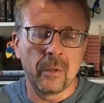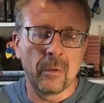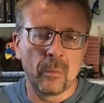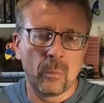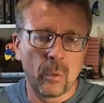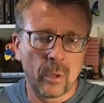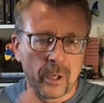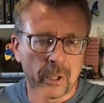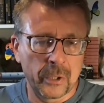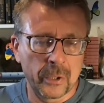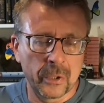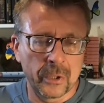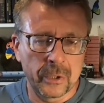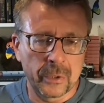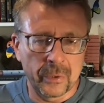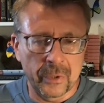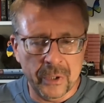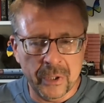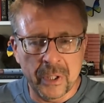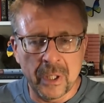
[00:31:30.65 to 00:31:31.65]
Water turns
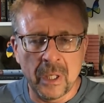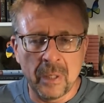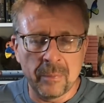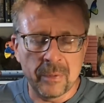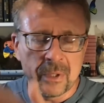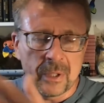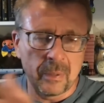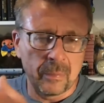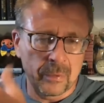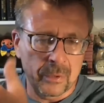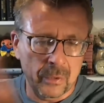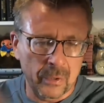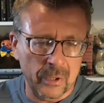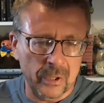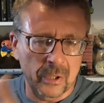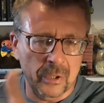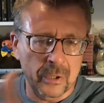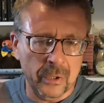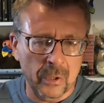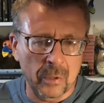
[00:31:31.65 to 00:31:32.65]
to steam, steam turns
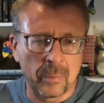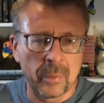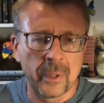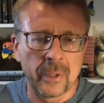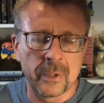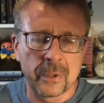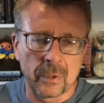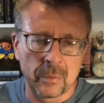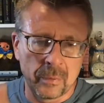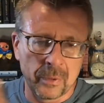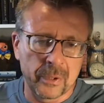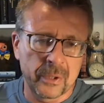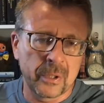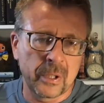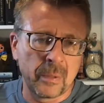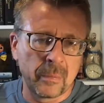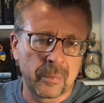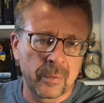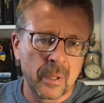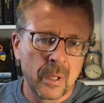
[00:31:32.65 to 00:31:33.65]
the turbine
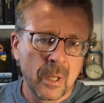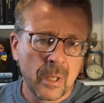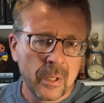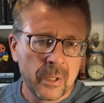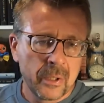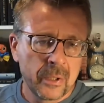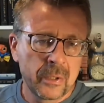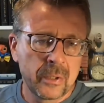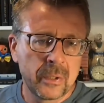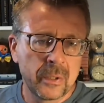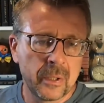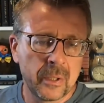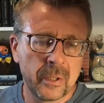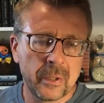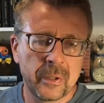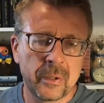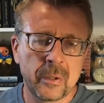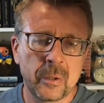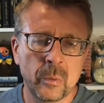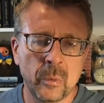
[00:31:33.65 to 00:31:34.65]
steam
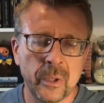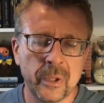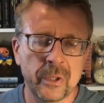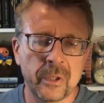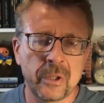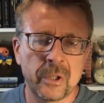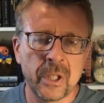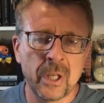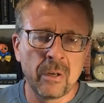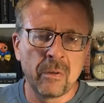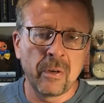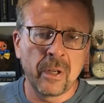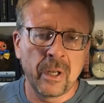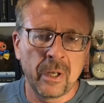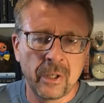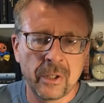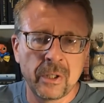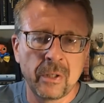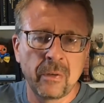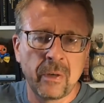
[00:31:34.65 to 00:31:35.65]
twists the
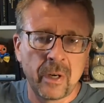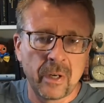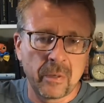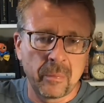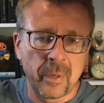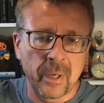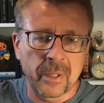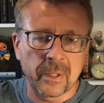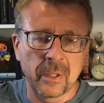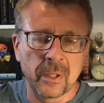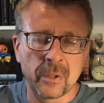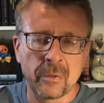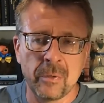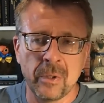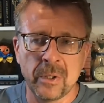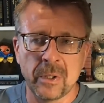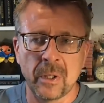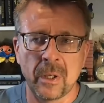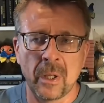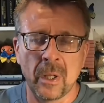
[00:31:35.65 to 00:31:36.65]
generator, generator makes
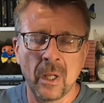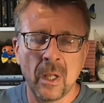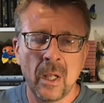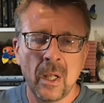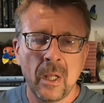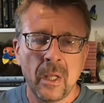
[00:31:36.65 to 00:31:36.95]
electricity.